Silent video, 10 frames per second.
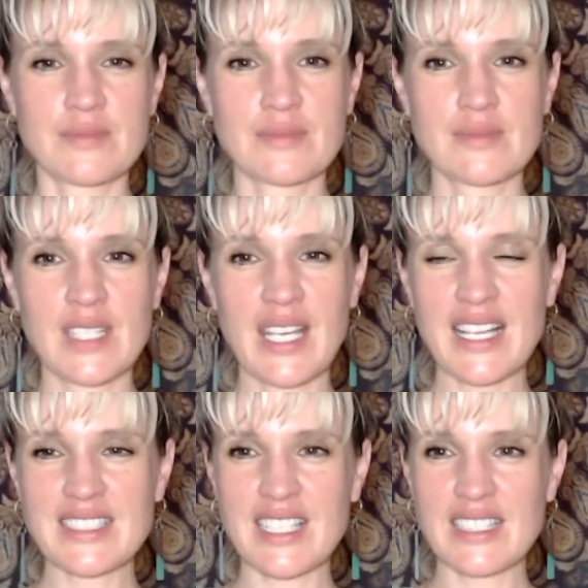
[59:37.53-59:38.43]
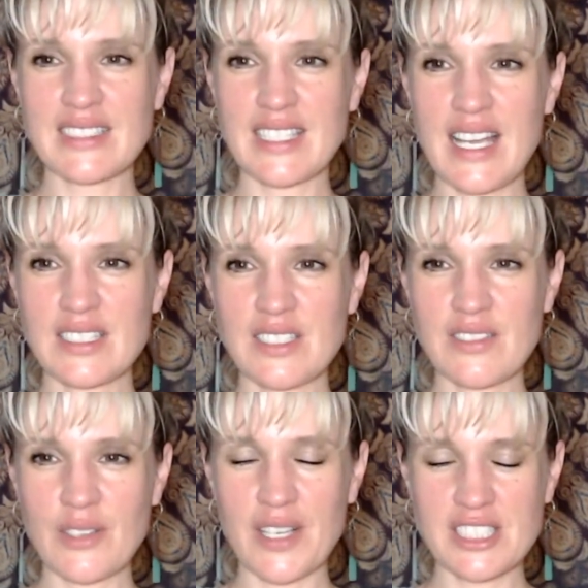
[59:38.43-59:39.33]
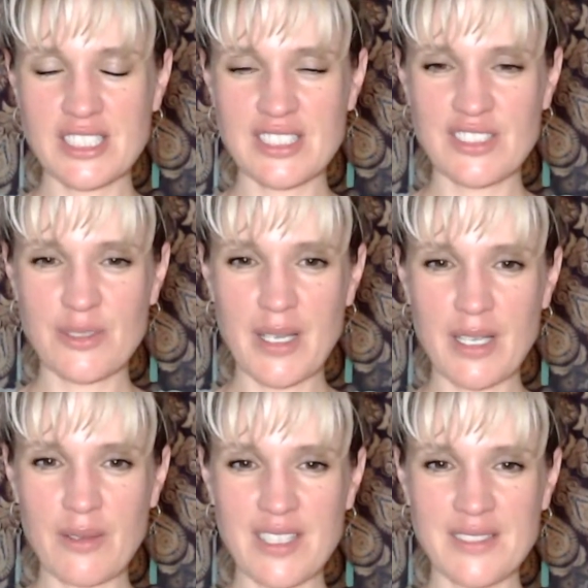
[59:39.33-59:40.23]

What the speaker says: Yeah, so that's the end of questions from anyone.